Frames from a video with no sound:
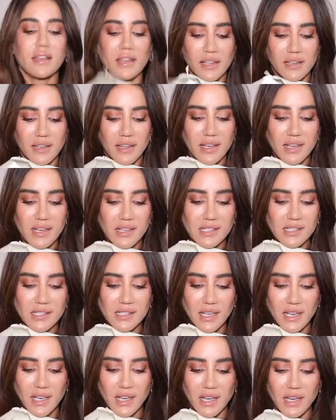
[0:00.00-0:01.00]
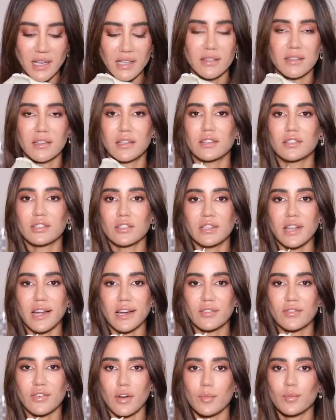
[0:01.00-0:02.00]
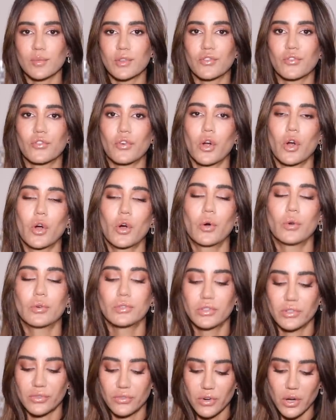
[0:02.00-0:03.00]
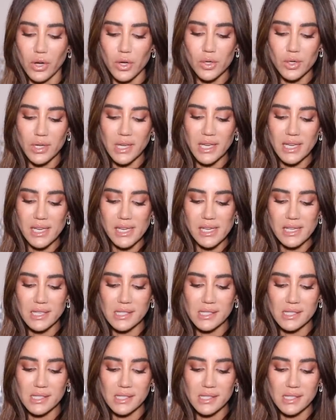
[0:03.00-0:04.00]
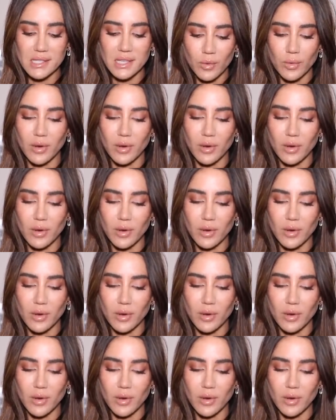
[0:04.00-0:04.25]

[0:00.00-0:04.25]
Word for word: It is a turtleneck from The Row. The Row is